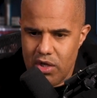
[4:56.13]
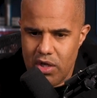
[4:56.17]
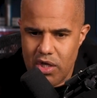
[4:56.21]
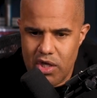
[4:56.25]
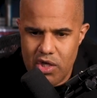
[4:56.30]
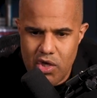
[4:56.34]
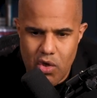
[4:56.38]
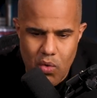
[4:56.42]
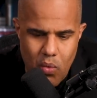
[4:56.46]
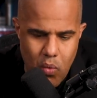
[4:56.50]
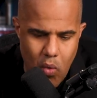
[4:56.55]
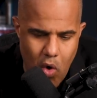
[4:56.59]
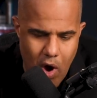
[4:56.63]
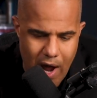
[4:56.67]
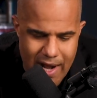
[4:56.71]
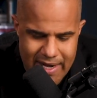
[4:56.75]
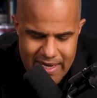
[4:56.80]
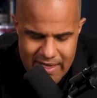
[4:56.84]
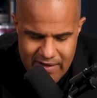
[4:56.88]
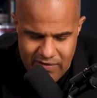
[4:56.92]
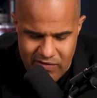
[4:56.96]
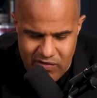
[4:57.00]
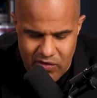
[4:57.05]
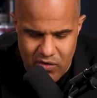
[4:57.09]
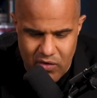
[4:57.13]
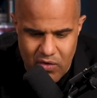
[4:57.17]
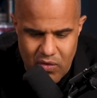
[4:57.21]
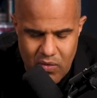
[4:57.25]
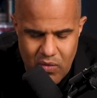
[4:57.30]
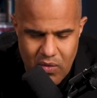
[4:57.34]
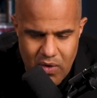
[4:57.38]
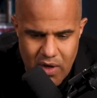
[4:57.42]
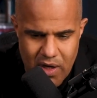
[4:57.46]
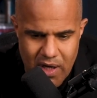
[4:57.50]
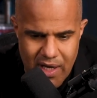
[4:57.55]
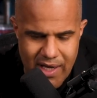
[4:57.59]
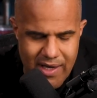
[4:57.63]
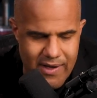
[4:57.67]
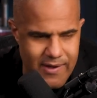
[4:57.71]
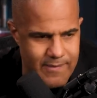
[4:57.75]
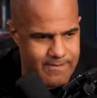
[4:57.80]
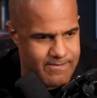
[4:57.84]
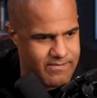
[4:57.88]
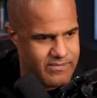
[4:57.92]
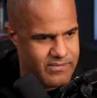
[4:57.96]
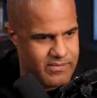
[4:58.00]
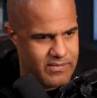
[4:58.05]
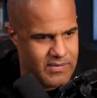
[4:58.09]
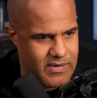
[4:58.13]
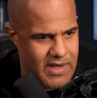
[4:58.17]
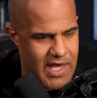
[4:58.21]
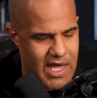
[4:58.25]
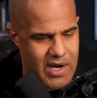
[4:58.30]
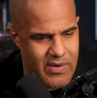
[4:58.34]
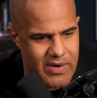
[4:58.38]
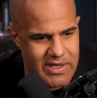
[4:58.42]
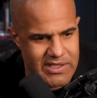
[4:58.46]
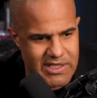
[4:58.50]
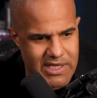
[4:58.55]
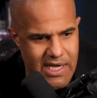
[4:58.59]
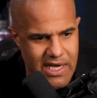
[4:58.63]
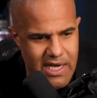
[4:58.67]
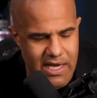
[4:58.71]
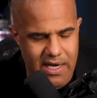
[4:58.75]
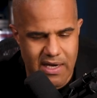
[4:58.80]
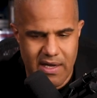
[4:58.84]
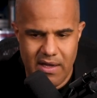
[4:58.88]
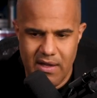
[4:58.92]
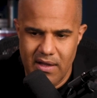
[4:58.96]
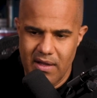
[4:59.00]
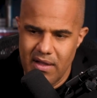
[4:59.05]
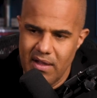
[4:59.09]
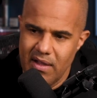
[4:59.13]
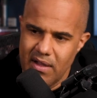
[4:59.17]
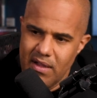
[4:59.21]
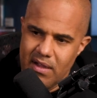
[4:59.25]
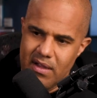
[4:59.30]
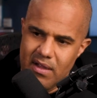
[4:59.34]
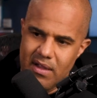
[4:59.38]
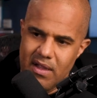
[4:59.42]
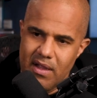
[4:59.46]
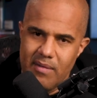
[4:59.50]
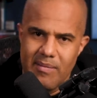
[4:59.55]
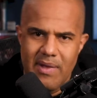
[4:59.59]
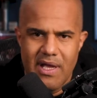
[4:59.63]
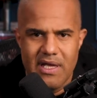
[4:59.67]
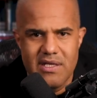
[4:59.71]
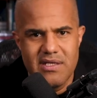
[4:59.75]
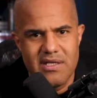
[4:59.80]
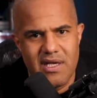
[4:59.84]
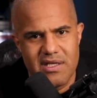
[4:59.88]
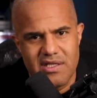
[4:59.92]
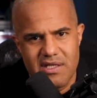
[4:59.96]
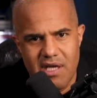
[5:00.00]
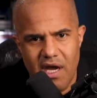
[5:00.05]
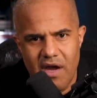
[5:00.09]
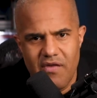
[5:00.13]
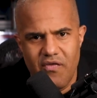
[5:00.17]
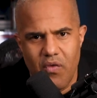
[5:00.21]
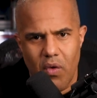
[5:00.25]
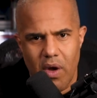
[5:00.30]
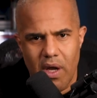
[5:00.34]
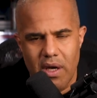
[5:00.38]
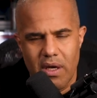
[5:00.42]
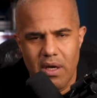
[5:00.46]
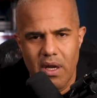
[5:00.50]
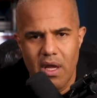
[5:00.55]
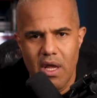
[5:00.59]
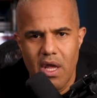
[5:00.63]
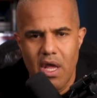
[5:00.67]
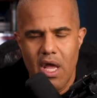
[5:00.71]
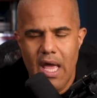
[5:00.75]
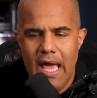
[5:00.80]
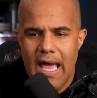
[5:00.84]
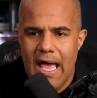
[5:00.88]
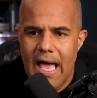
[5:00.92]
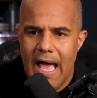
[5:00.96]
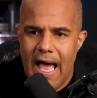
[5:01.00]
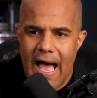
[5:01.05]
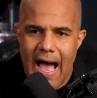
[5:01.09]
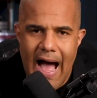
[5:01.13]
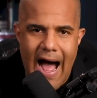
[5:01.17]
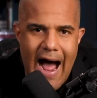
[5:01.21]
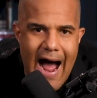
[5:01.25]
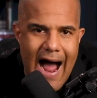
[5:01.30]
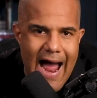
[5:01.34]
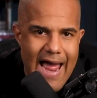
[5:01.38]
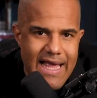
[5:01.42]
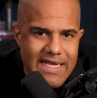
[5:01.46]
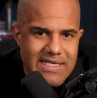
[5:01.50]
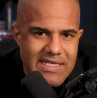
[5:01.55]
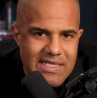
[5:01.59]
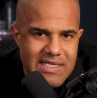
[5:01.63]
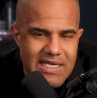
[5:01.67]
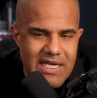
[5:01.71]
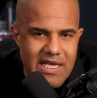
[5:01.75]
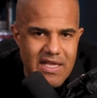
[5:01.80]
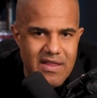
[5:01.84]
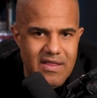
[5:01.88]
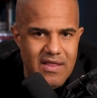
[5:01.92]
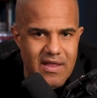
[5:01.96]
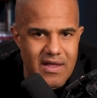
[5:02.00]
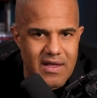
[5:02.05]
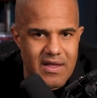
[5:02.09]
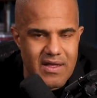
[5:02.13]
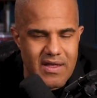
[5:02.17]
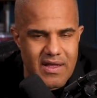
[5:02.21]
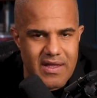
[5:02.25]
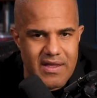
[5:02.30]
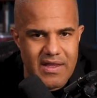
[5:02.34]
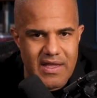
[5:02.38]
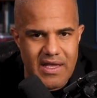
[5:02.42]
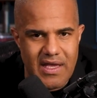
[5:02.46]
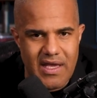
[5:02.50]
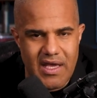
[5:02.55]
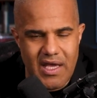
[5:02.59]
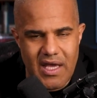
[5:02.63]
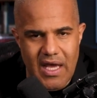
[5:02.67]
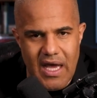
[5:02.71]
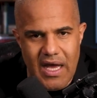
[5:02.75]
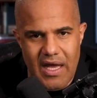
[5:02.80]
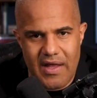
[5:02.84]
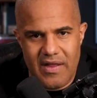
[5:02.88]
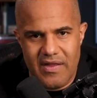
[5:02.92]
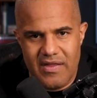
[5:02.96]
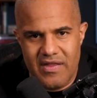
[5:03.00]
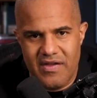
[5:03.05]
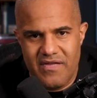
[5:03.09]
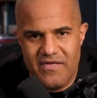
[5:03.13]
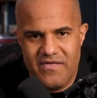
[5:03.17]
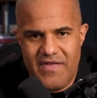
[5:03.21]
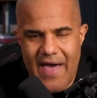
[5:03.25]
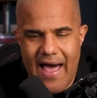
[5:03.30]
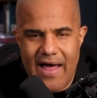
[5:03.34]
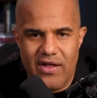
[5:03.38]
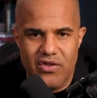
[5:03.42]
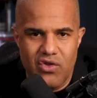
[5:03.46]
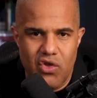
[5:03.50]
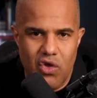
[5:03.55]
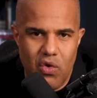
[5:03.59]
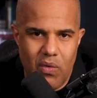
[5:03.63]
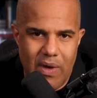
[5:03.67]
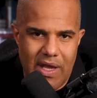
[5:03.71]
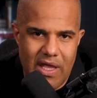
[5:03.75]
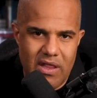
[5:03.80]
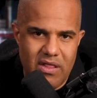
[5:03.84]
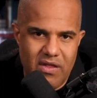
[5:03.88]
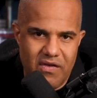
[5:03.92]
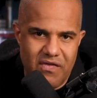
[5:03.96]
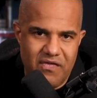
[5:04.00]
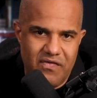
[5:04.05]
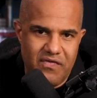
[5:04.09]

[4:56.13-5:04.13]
you want it to, how do I say it? Man, it's a tough one. I see the value in the